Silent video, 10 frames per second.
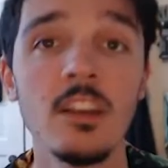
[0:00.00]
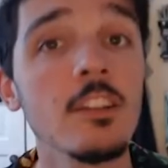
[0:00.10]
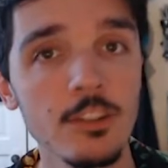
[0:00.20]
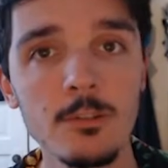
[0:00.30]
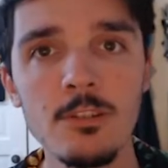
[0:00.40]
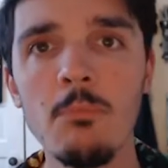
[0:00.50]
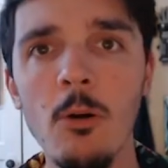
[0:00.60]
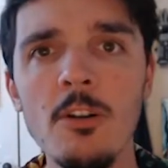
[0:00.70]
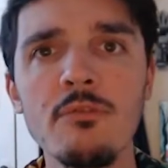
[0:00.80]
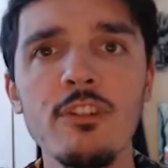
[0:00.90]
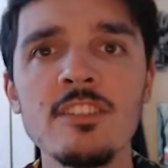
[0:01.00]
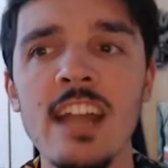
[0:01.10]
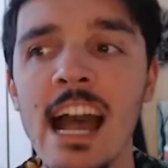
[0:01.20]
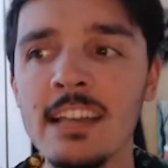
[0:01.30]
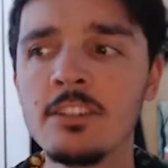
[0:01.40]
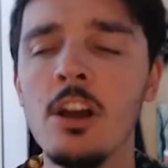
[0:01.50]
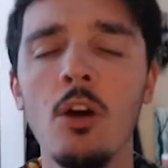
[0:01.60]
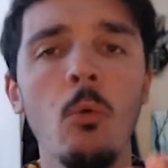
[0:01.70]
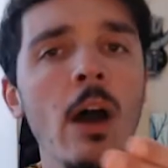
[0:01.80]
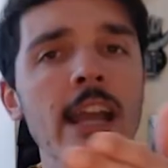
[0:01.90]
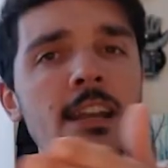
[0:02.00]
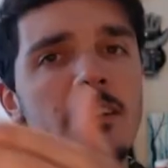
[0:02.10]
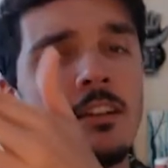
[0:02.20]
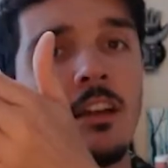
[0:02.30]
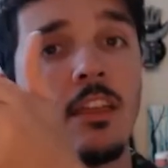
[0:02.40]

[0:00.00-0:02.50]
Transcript: So it's important for us to ask, why did